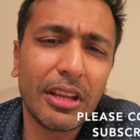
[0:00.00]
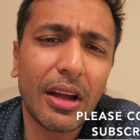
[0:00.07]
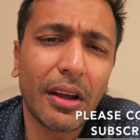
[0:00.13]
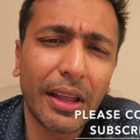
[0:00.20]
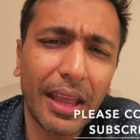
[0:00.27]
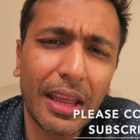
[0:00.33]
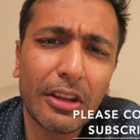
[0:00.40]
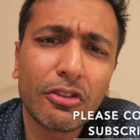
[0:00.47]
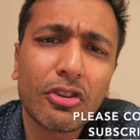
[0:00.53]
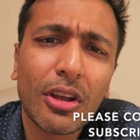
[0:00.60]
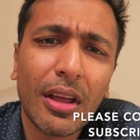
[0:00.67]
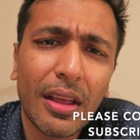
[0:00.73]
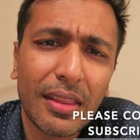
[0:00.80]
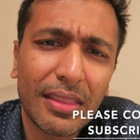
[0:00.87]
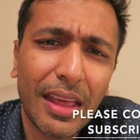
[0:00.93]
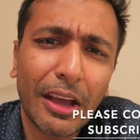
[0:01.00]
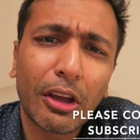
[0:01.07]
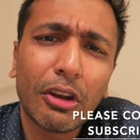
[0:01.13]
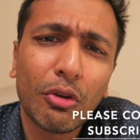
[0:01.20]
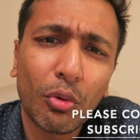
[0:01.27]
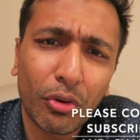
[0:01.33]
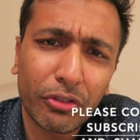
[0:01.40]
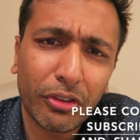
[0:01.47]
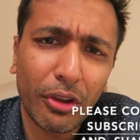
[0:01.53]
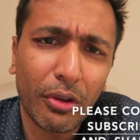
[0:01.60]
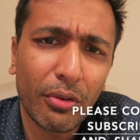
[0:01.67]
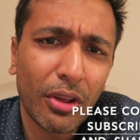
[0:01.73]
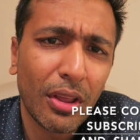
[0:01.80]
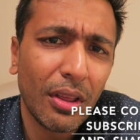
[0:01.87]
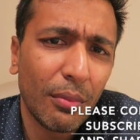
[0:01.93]
young age, that can
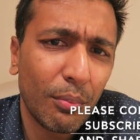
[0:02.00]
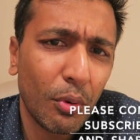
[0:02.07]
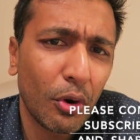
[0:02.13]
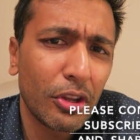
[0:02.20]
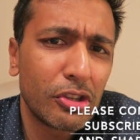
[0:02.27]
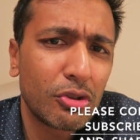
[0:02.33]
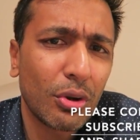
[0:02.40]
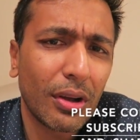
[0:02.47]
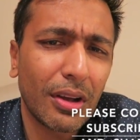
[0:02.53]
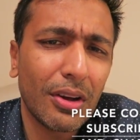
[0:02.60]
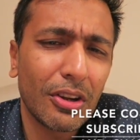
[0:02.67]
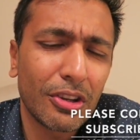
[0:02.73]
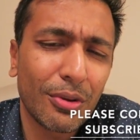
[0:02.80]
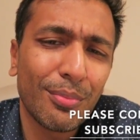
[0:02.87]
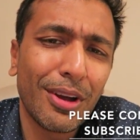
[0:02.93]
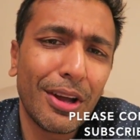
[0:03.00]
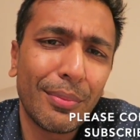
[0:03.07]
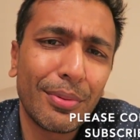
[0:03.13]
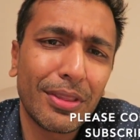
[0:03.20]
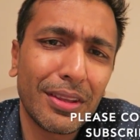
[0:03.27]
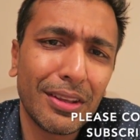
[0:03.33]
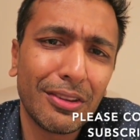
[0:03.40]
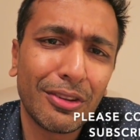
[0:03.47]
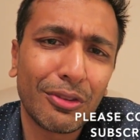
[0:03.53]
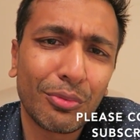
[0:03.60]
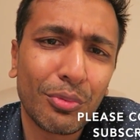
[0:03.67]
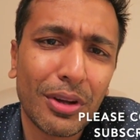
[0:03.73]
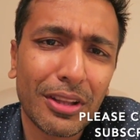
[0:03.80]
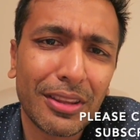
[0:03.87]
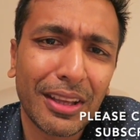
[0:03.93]
also point to a cardiomyopathy, and
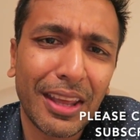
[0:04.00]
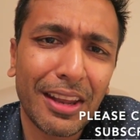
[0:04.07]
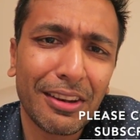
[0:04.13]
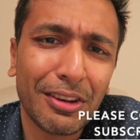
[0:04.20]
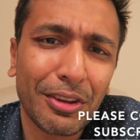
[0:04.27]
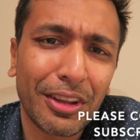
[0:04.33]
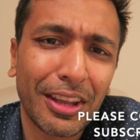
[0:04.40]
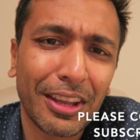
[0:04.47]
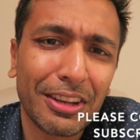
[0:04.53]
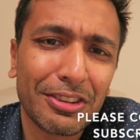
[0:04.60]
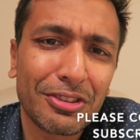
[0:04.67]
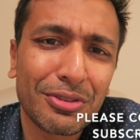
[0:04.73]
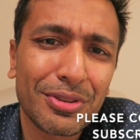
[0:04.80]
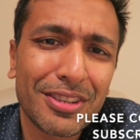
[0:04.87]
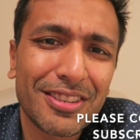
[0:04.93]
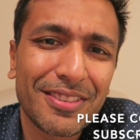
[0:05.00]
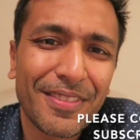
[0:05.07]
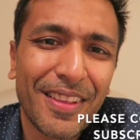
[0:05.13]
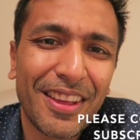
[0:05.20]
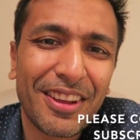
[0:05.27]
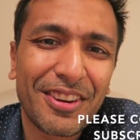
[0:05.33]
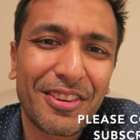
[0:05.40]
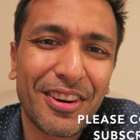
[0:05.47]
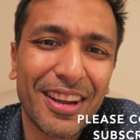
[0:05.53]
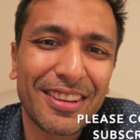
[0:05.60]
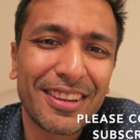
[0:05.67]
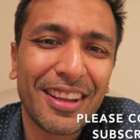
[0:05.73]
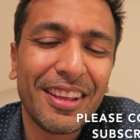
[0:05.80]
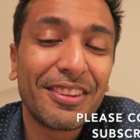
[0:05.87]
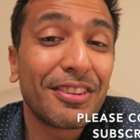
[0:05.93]
it's worth again looking into it.
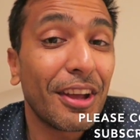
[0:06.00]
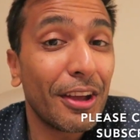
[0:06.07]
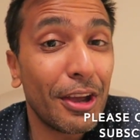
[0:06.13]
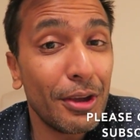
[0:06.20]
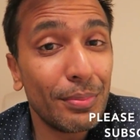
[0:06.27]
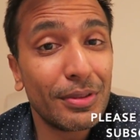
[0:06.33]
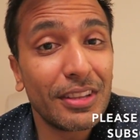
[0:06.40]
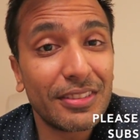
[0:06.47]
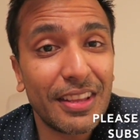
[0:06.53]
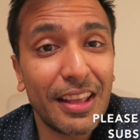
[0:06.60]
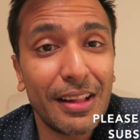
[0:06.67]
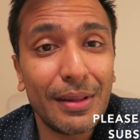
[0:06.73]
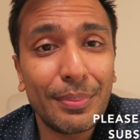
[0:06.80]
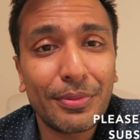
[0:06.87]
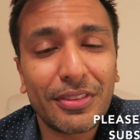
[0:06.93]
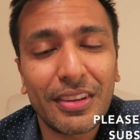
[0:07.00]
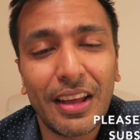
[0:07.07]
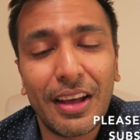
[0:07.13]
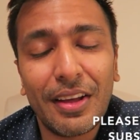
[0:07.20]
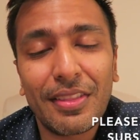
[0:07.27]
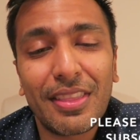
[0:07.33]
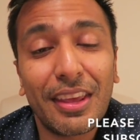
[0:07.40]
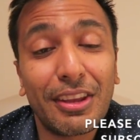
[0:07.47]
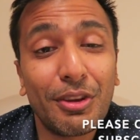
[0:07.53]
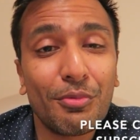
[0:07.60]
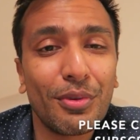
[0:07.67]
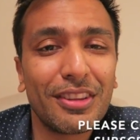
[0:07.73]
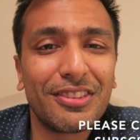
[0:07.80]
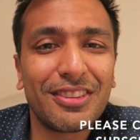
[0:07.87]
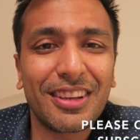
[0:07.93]
Great. So I hope this helps. Thank
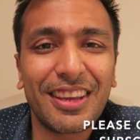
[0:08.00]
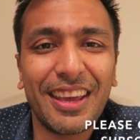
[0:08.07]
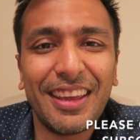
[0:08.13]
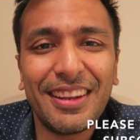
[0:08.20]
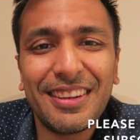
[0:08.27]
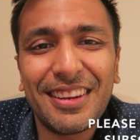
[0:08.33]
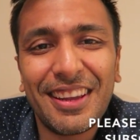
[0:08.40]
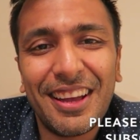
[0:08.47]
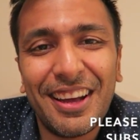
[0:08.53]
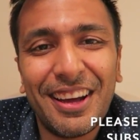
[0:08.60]
you once again